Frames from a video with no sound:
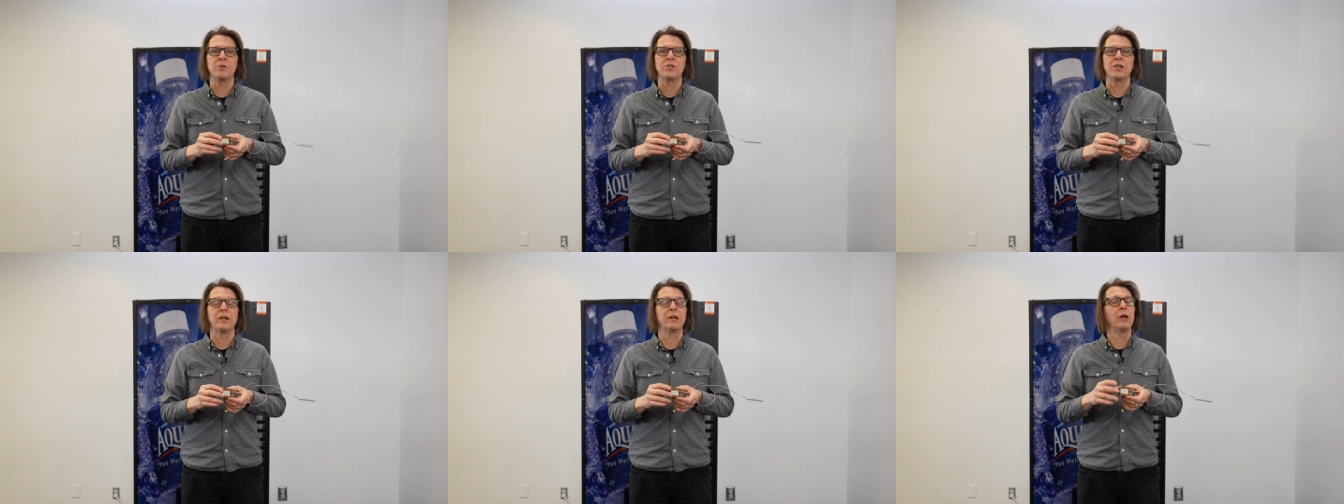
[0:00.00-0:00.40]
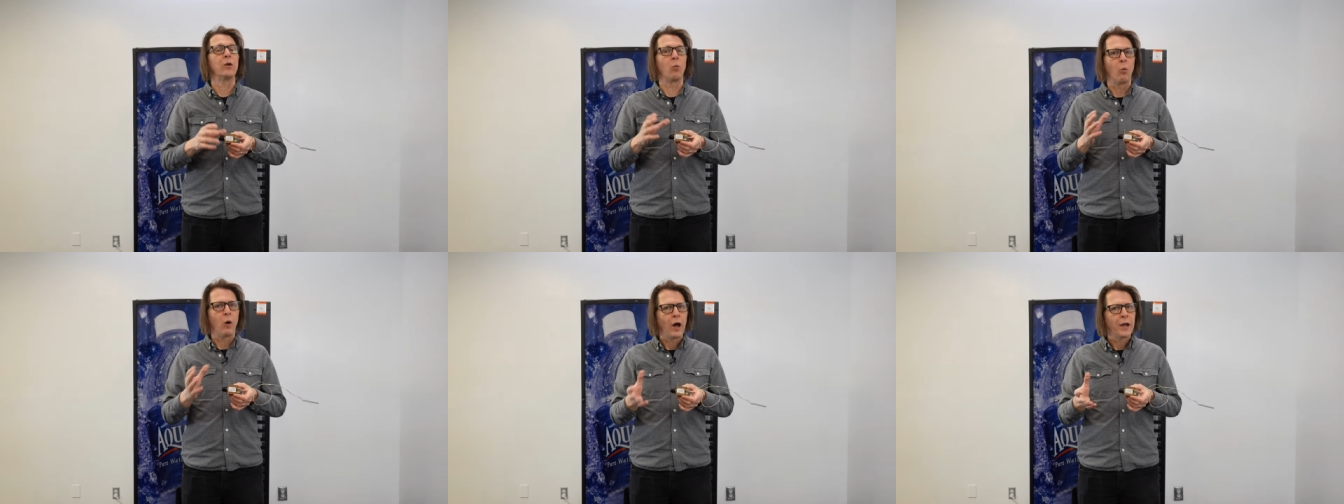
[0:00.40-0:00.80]
machine
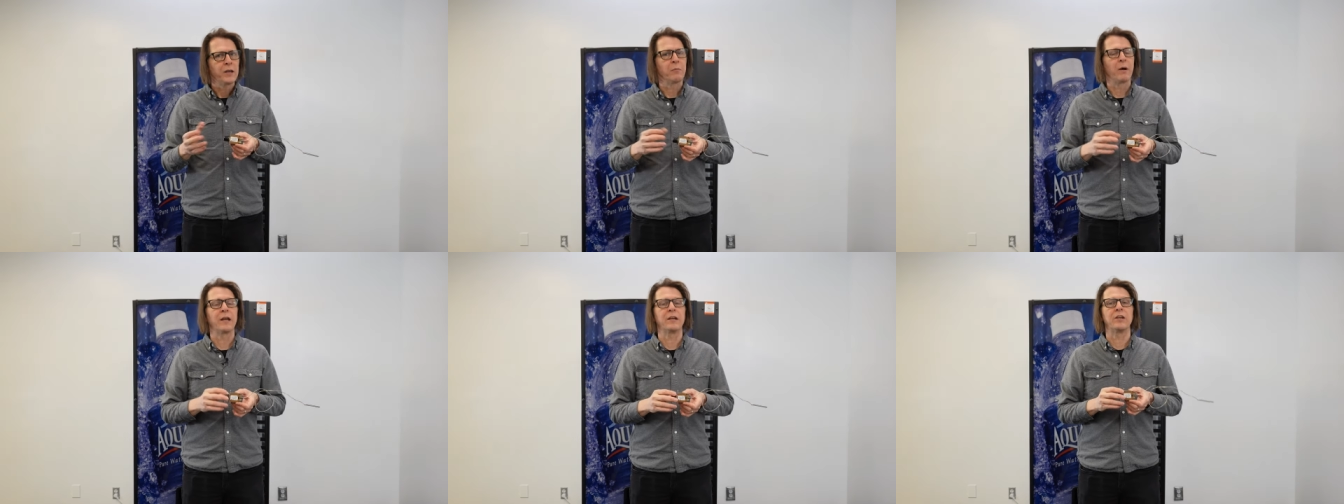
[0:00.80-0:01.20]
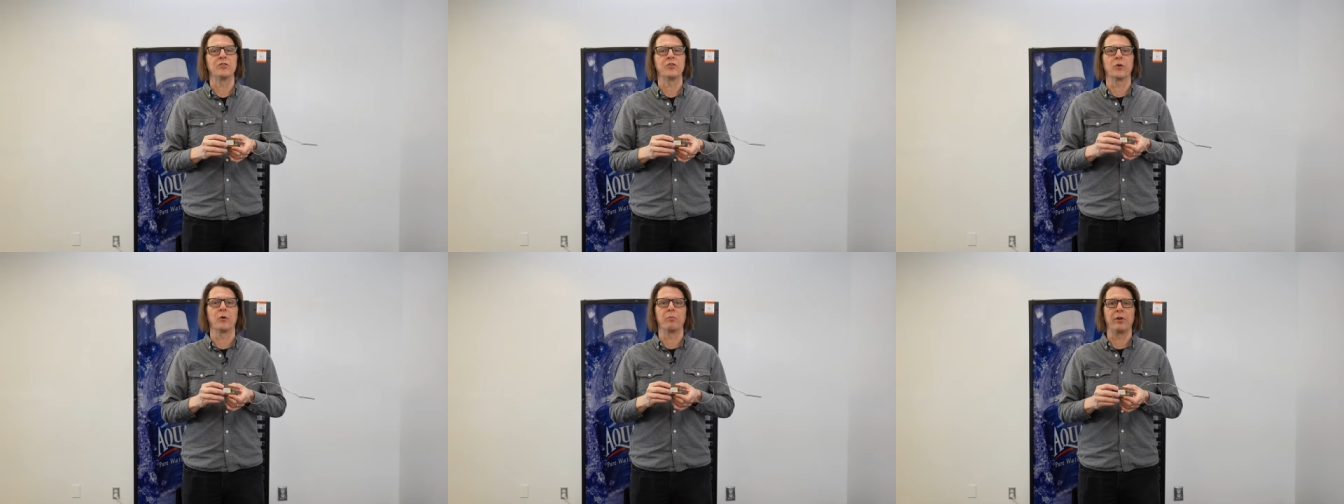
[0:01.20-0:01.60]
and why you might need
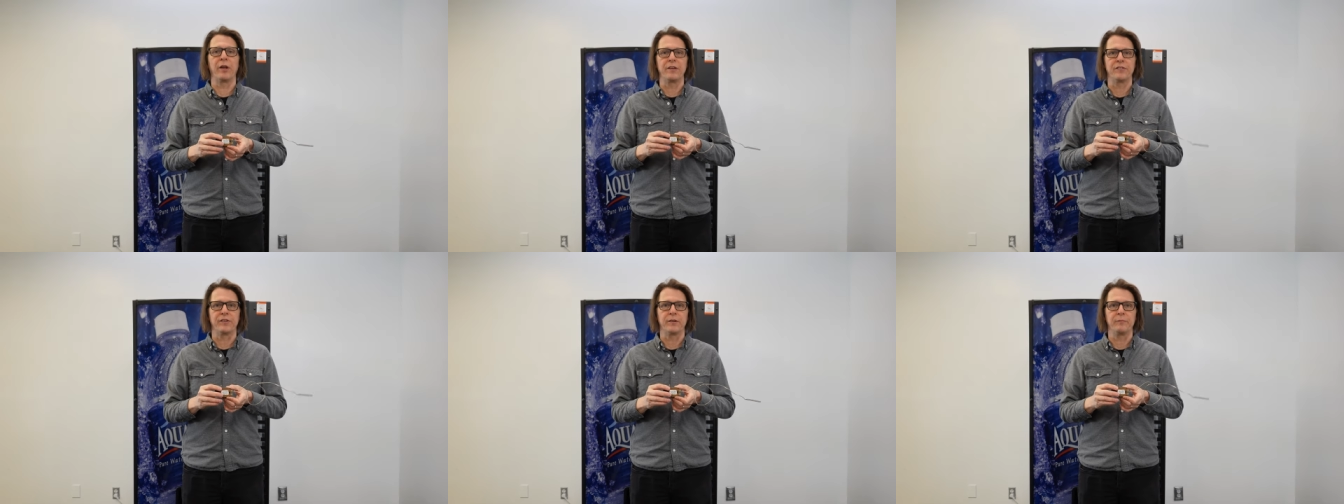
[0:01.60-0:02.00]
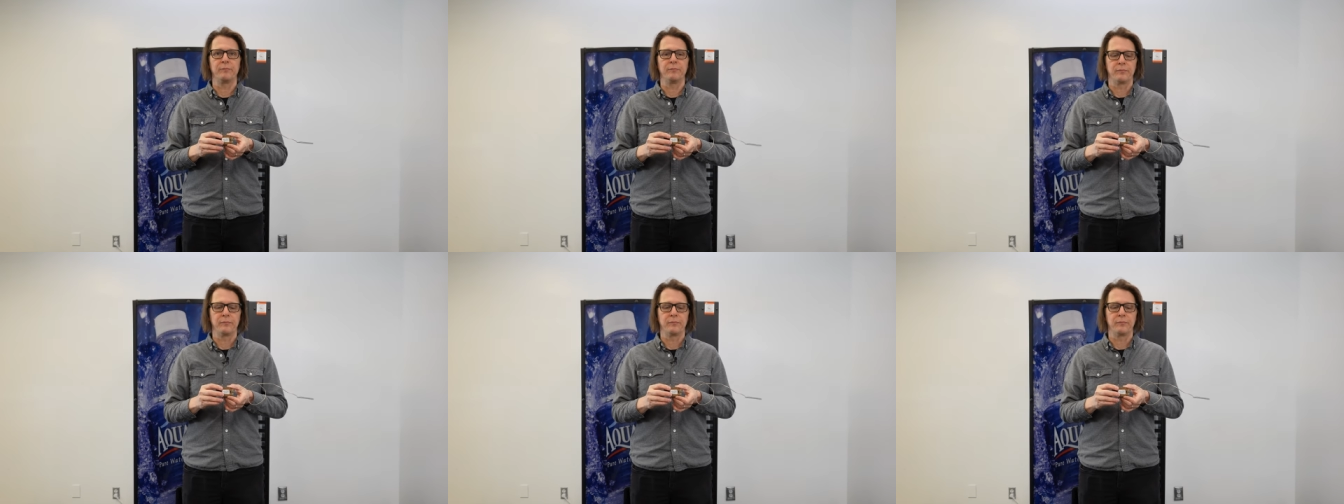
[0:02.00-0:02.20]
to replace it.